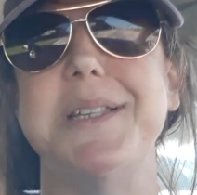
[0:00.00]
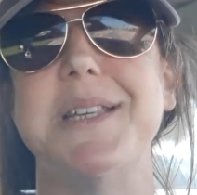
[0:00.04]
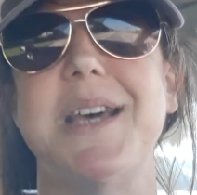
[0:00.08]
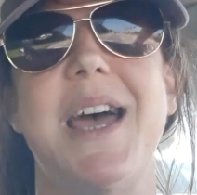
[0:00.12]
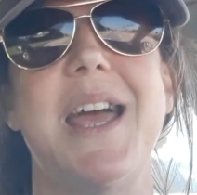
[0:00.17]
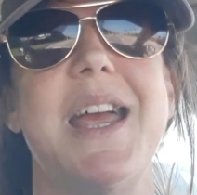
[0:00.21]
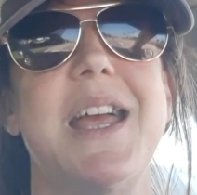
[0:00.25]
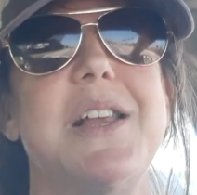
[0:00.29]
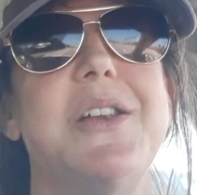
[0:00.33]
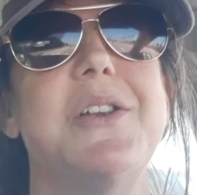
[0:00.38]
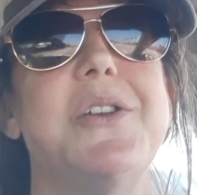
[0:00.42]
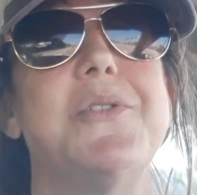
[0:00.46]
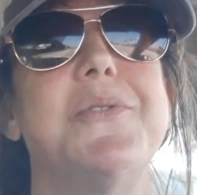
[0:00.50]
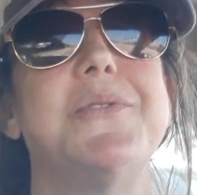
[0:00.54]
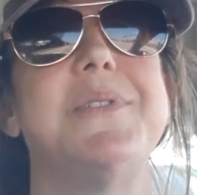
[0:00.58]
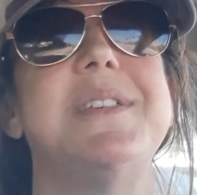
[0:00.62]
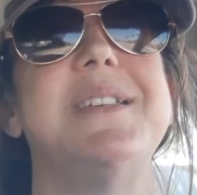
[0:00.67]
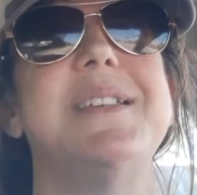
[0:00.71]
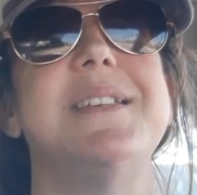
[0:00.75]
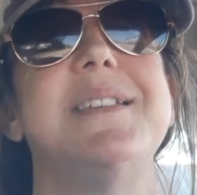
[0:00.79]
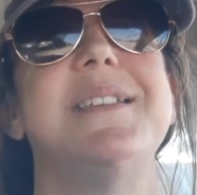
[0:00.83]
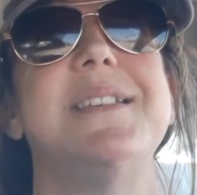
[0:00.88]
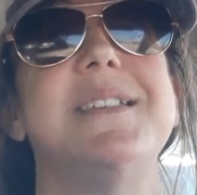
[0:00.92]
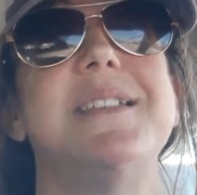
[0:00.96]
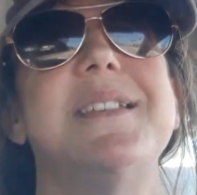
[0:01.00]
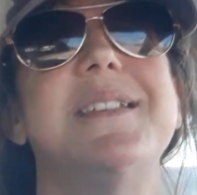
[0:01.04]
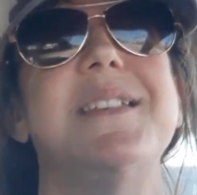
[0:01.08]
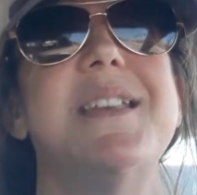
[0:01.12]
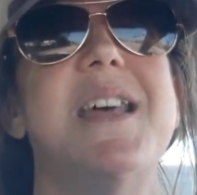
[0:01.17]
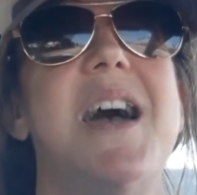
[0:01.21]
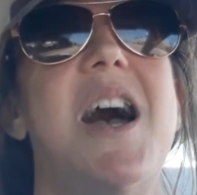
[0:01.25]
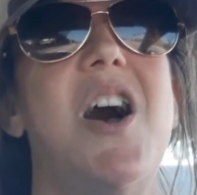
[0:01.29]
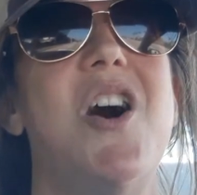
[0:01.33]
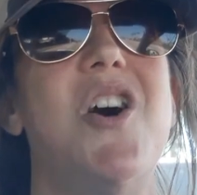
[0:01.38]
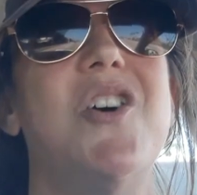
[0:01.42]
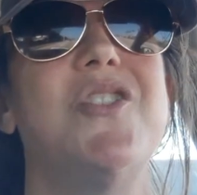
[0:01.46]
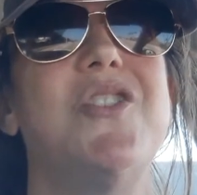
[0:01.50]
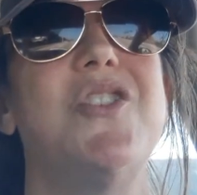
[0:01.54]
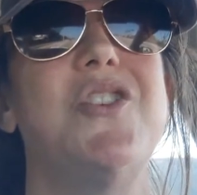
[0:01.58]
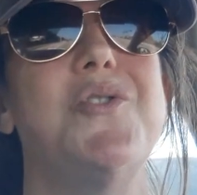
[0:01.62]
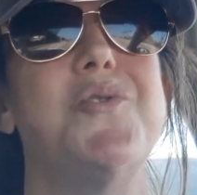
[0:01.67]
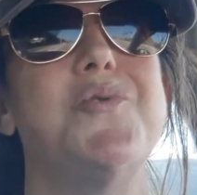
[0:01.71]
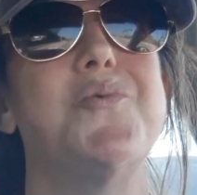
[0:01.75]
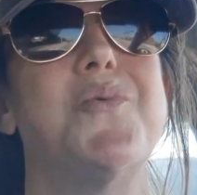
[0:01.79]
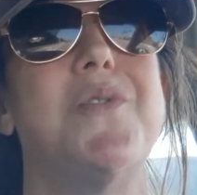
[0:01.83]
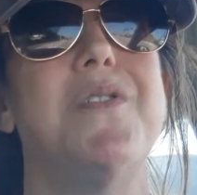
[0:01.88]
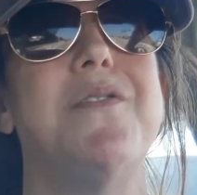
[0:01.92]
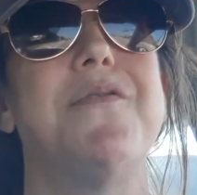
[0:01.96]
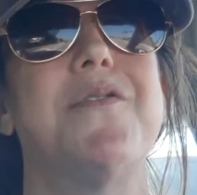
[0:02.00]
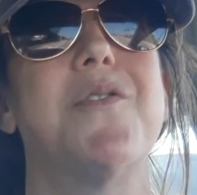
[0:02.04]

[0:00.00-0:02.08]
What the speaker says: diagnosis. It's not unusual